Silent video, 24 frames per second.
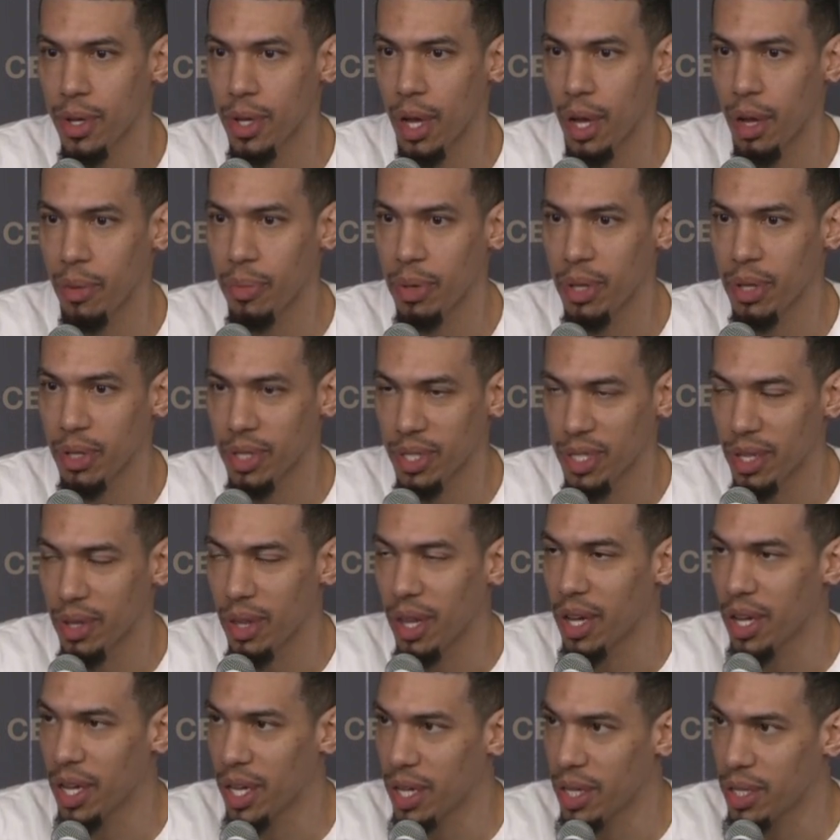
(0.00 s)
I've been so
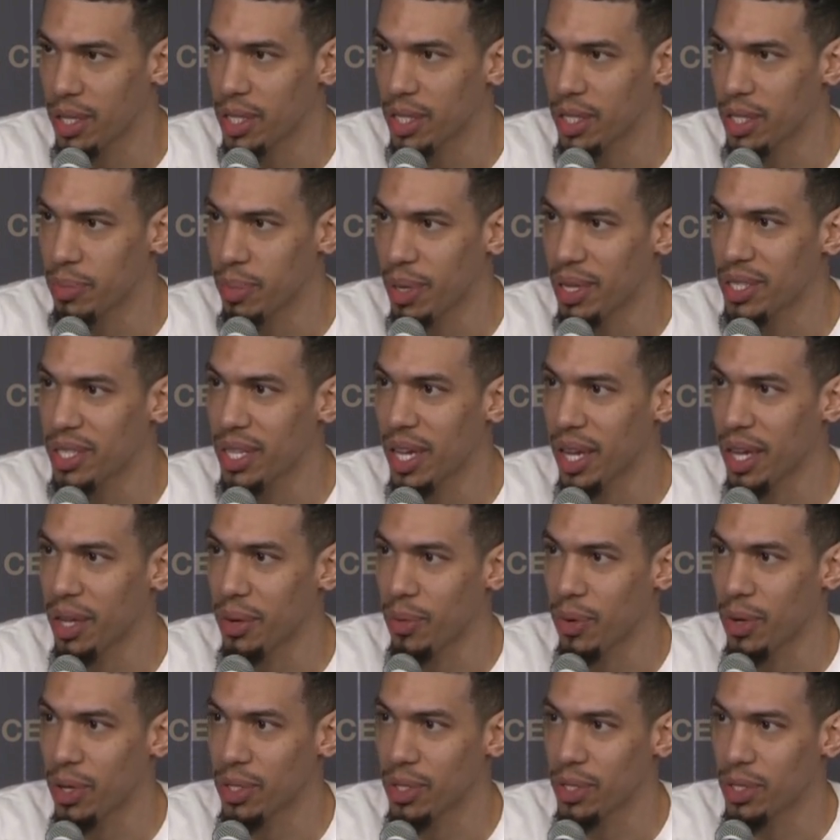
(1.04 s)
lucky. This is my
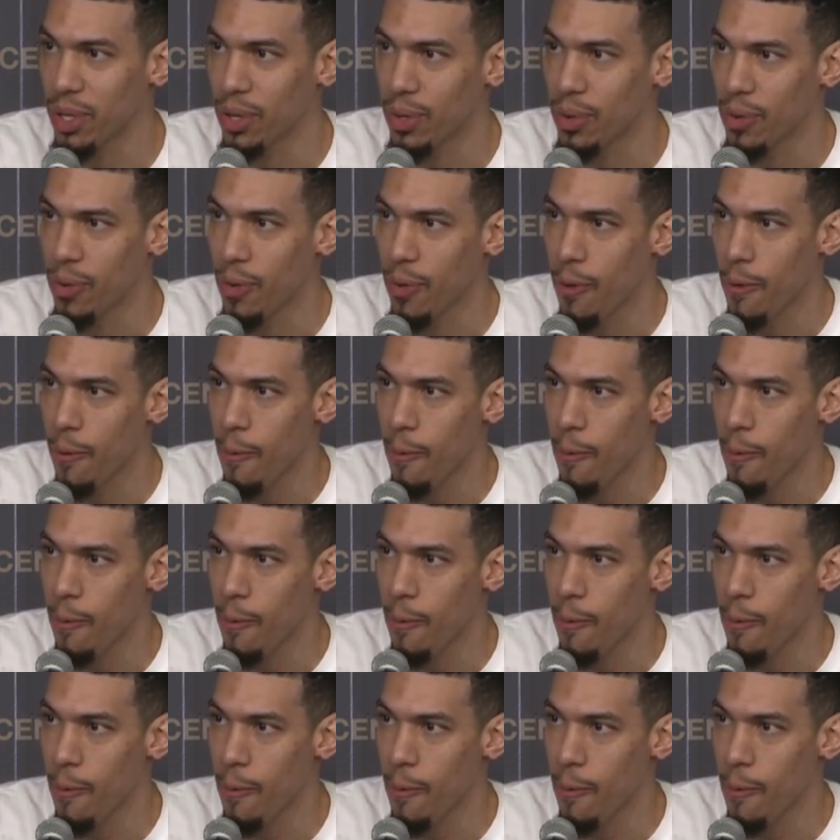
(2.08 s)
second one, so